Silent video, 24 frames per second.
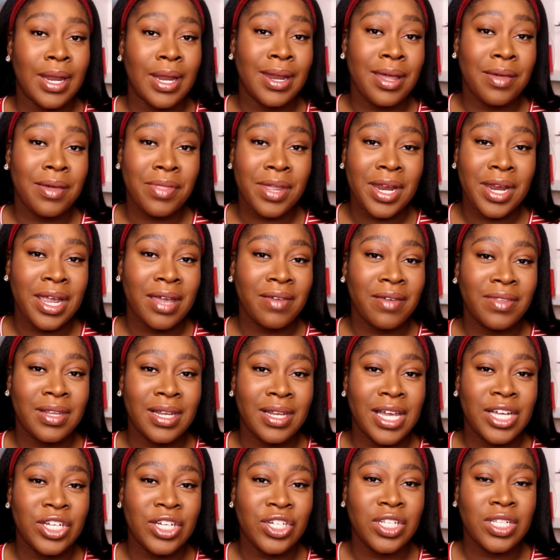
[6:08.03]
and now that I have the
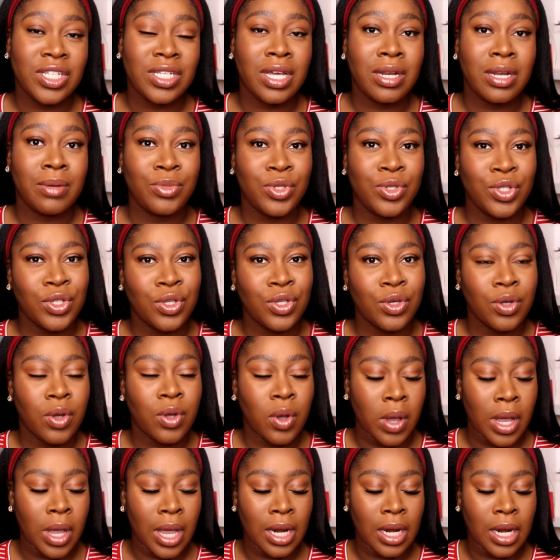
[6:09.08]
lashes on, I'm just going to go
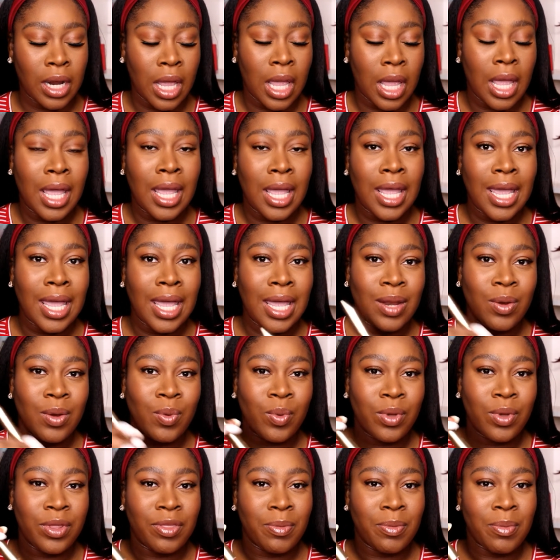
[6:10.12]
ahead in
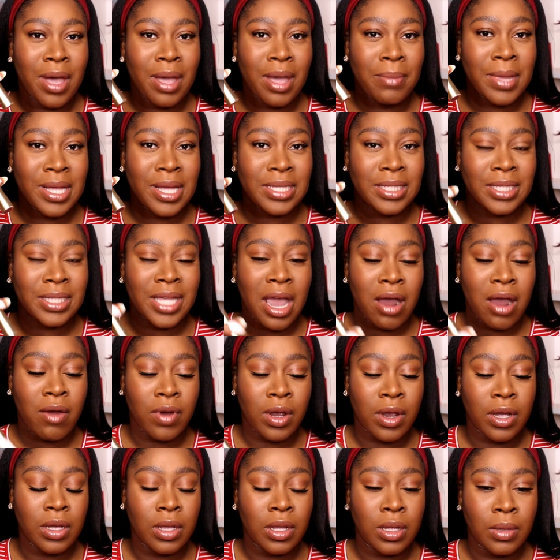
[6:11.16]
with my
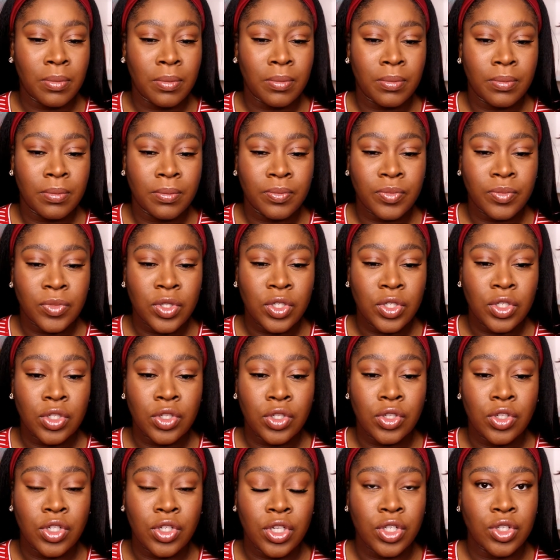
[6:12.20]
mascara
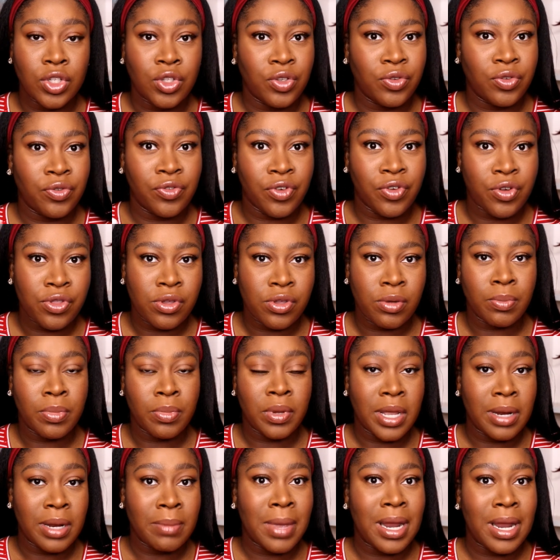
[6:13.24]
just to further
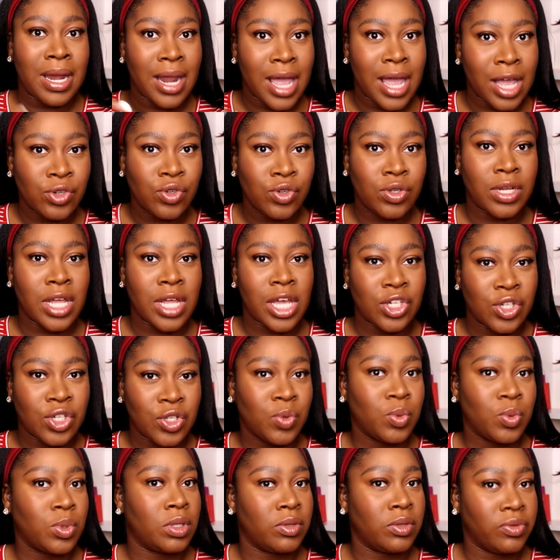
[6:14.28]
blend my natural
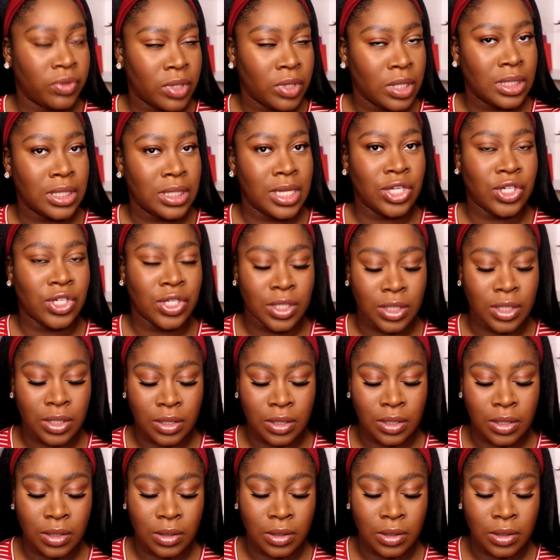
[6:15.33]
lashes with the false lashes.